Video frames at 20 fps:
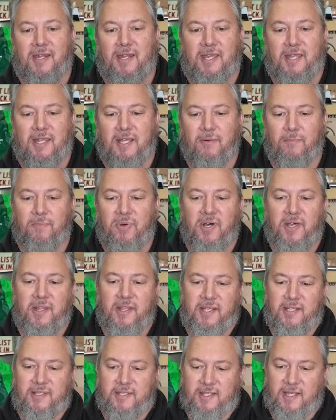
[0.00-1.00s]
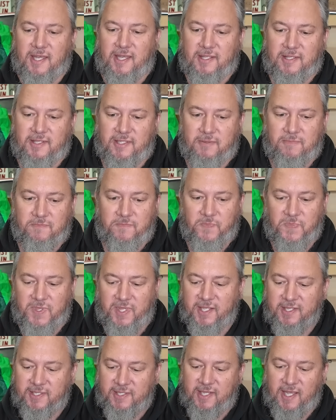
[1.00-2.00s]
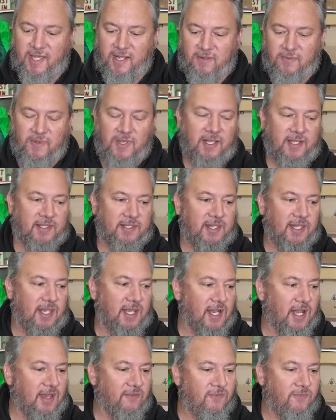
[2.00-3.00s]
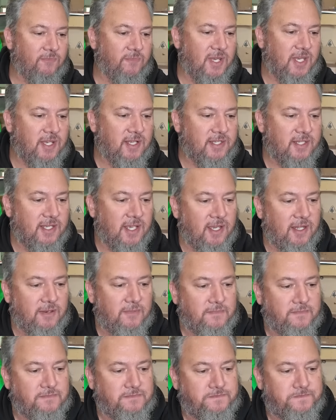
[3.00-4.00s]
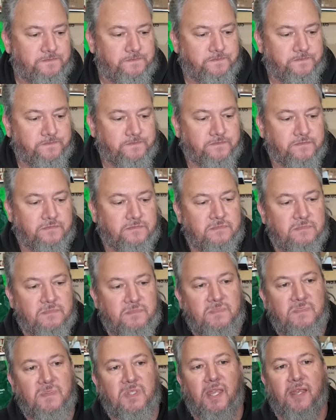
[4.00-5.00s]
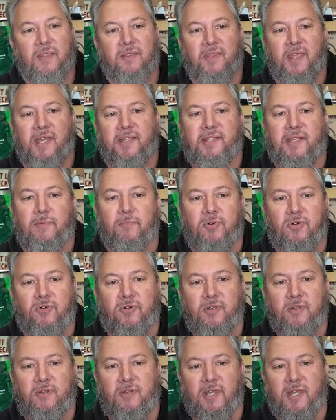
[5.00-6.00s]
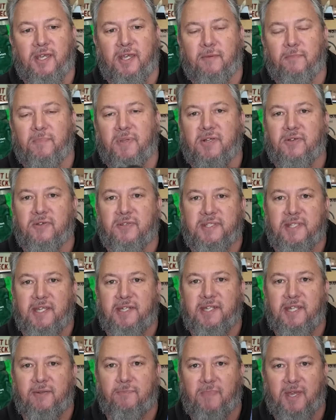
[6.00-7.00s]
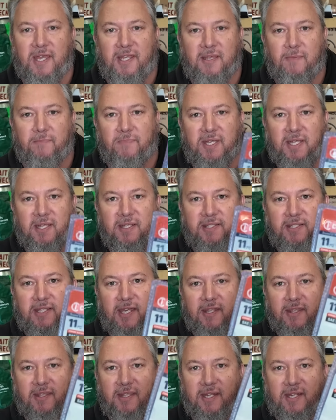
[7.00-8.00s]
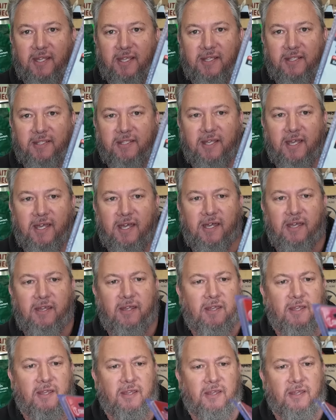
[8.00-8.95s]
Now you can buy these sets. This set is the 11-piece set. That's important because they did make a bigger set that is an